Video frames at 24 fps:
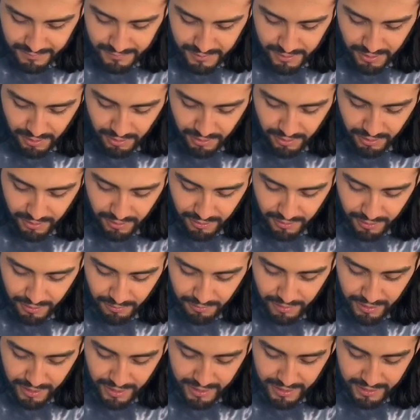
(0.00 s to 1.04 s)
So there,
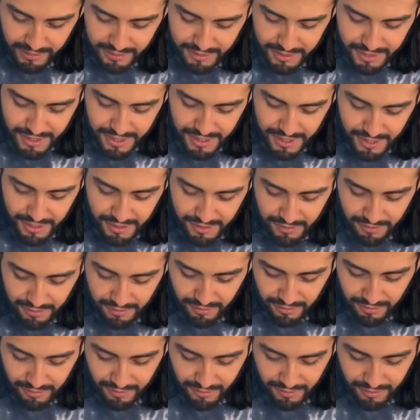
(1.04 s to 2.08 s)
I'm gonna add the
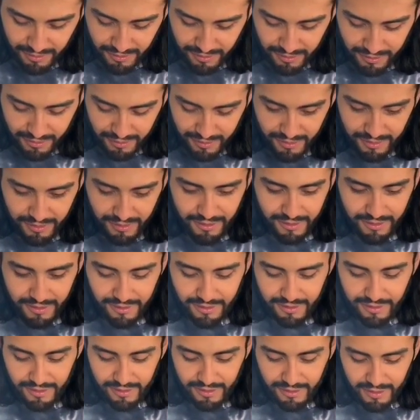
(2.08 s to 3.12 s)
cheese,
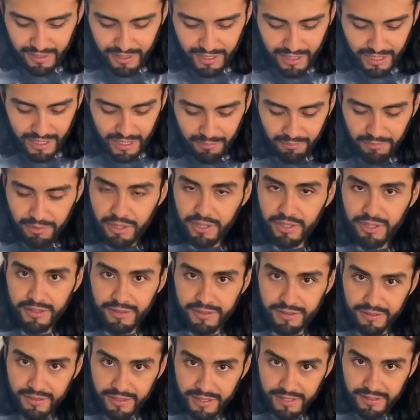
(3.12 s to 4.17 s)
and I'm gonna
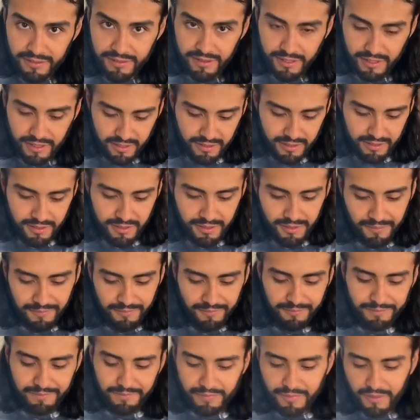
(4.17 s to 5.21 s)
season it
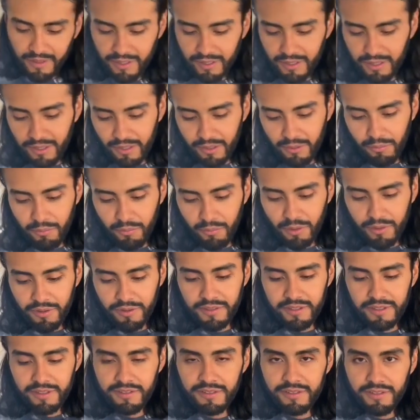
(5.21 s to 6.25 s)
with
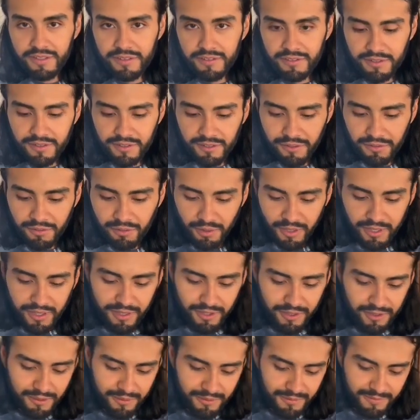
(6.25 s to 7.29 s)
these seasonings right
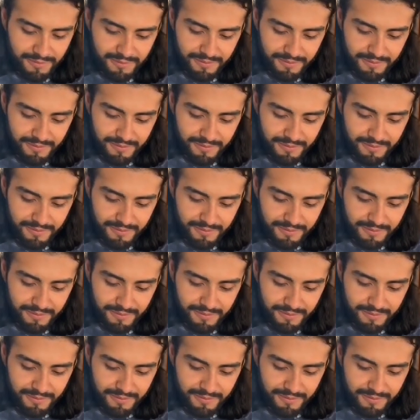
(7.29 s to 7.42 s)
here